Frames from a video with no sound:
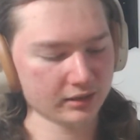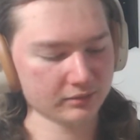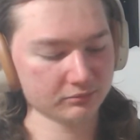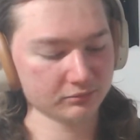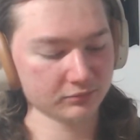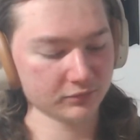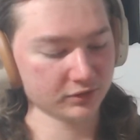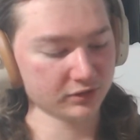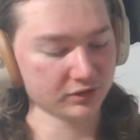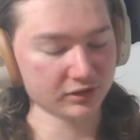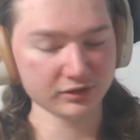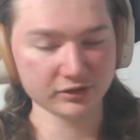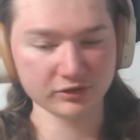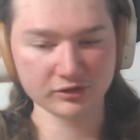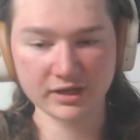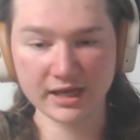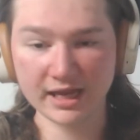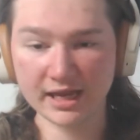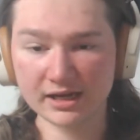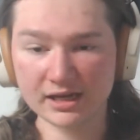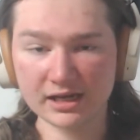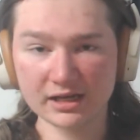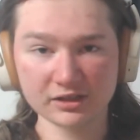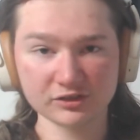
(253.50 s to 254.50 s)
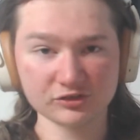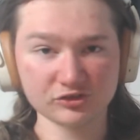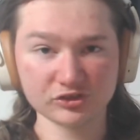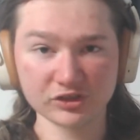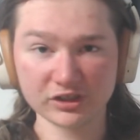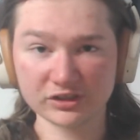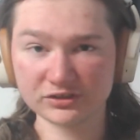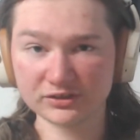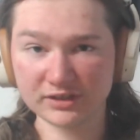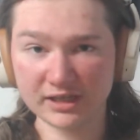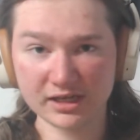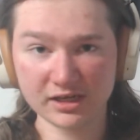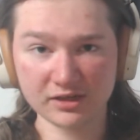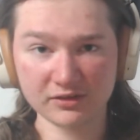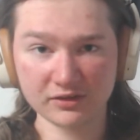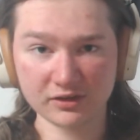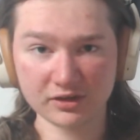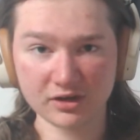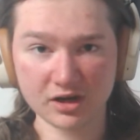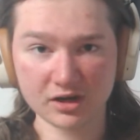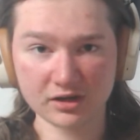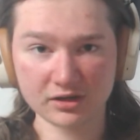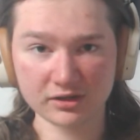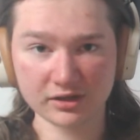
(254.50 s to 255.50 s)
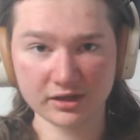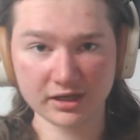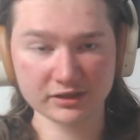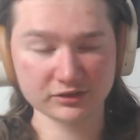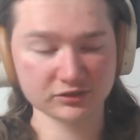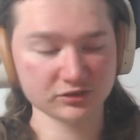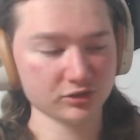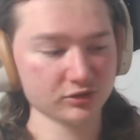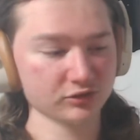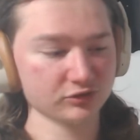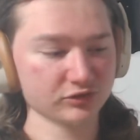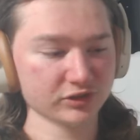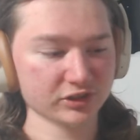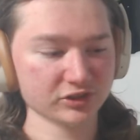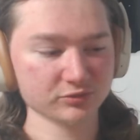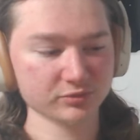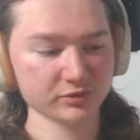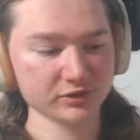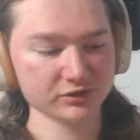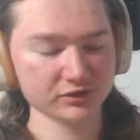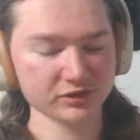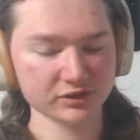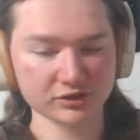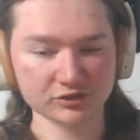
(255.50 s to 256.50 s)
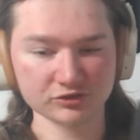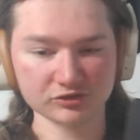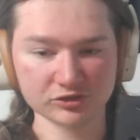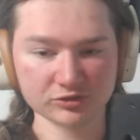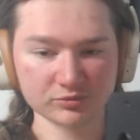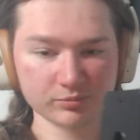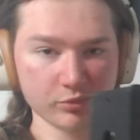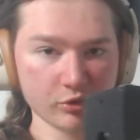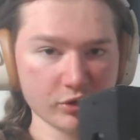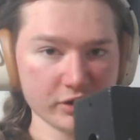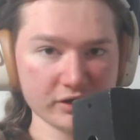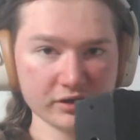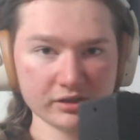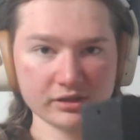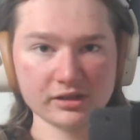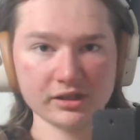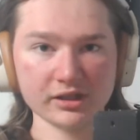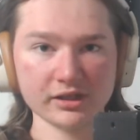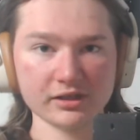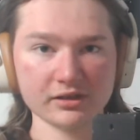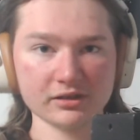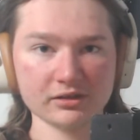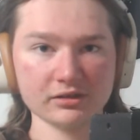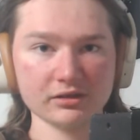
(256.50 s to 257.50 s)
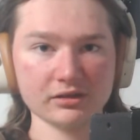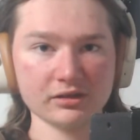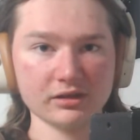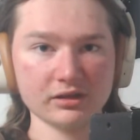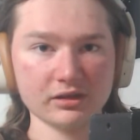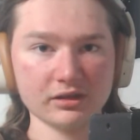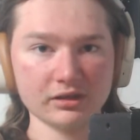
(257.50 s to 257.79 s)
you cannot adjust anything on it. It has no adjustments. It is just point and click,